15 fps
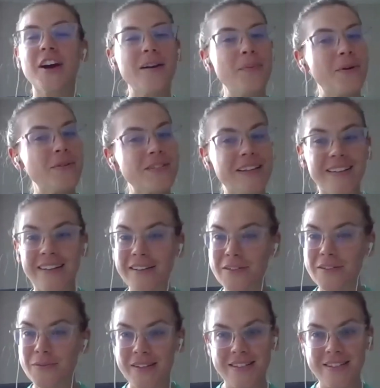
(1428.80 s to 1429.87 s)
to post at least
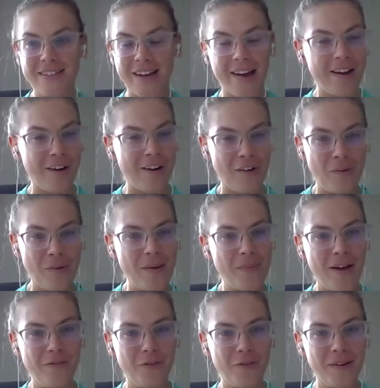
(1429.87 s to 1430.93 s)
once a day on all my
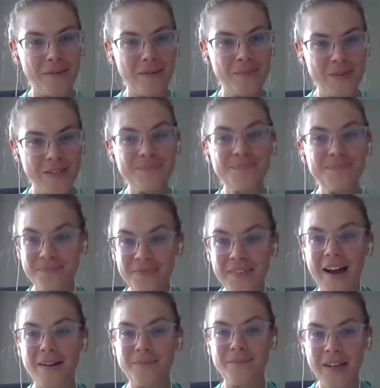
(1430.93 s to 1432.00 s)
platforms
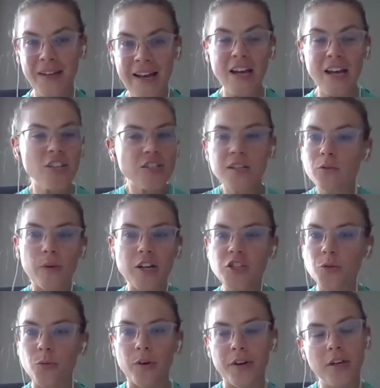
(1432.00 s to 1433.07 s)
yeah it's just a
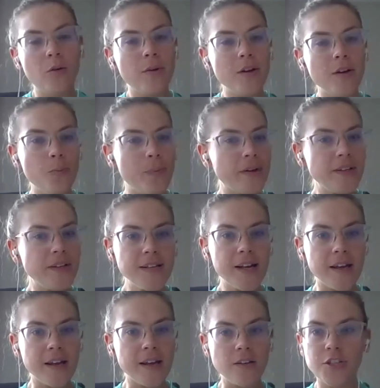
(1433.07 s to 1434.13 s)
ritual you know when you build it
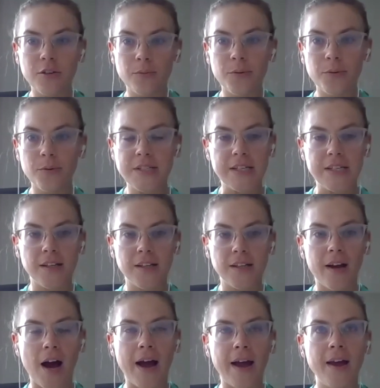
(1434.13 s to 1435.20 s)
into your routine like
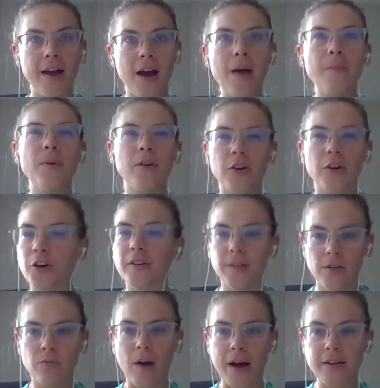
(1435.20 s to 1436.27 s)
i i'm an early
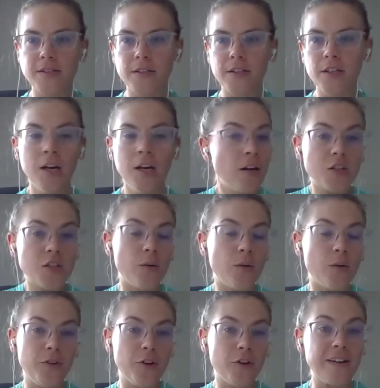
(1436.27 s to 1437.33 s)
riser so
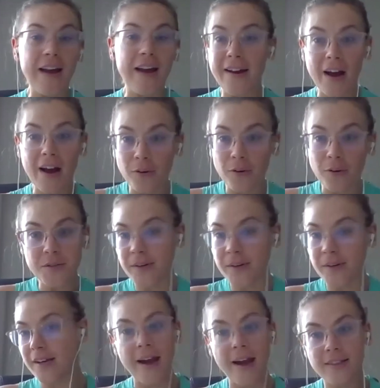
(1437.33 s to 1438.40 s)
if you're a night owl do it
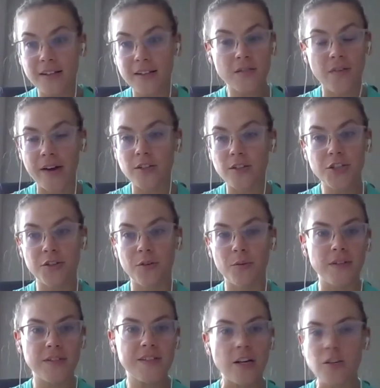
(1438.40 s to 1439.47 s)
at night that's fine too
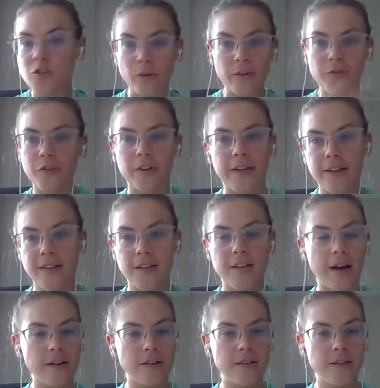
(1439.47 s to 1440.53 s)
and schedule it mm-hmm. for like the
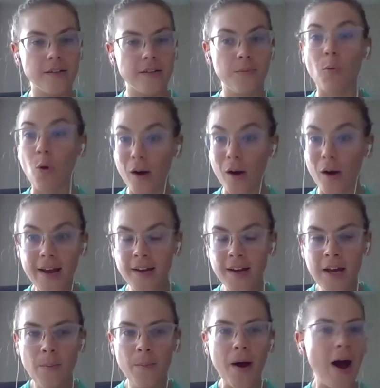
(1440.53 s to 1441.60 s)
next morning
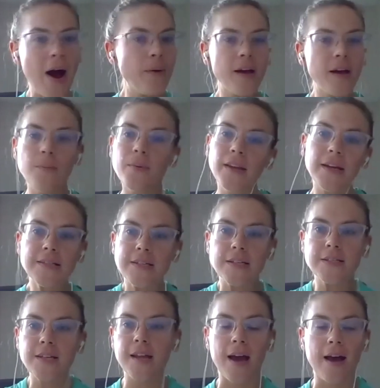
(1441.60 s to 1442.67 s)
but i wake up at like
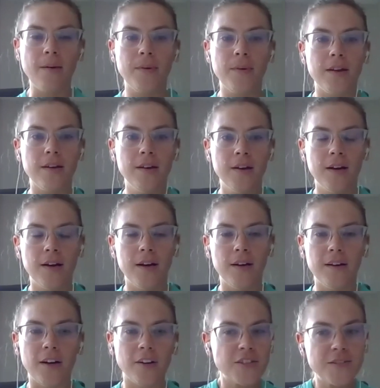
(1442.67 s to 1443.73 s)
6 a.m and
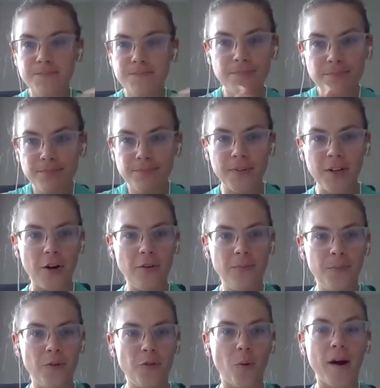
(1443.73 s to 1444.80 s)
i'll just you know
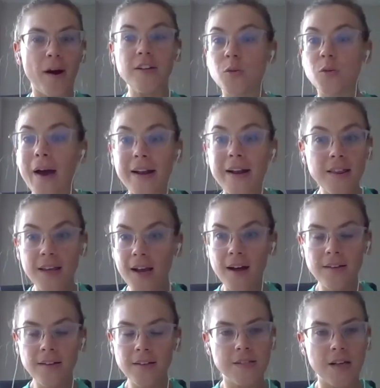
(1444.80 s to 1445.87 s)
before i do anything
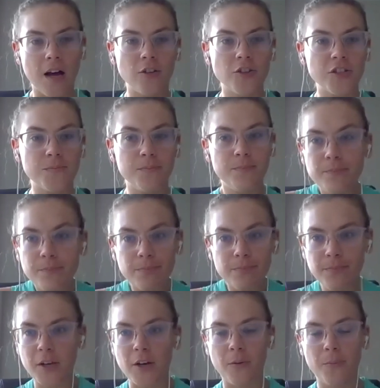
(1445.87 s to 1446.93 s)
else i'll just
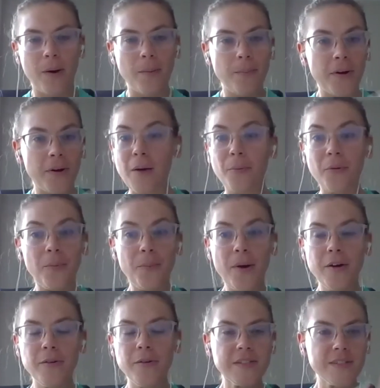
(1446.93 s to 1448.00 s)
you know pump out a couple of
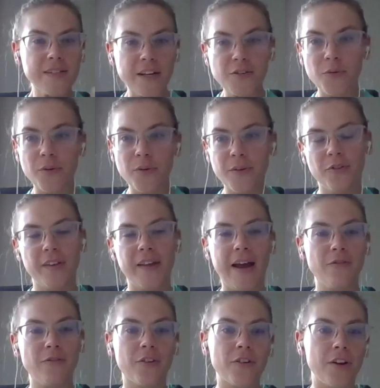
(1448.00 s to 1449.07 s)
posts schedule them for the
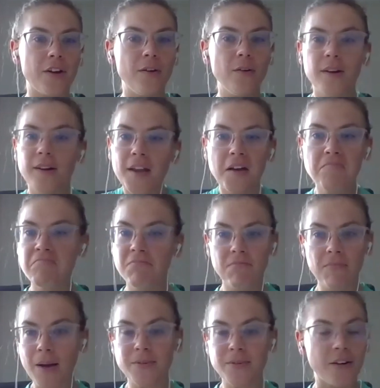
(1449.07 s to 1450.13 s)
afternoon and then
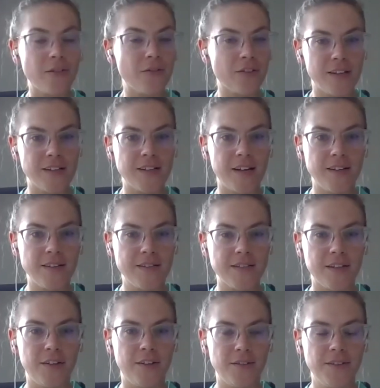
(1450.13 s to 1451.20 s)
i'm done for the day
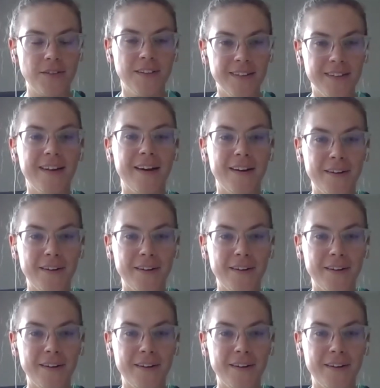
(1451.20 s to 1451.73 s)
so yeah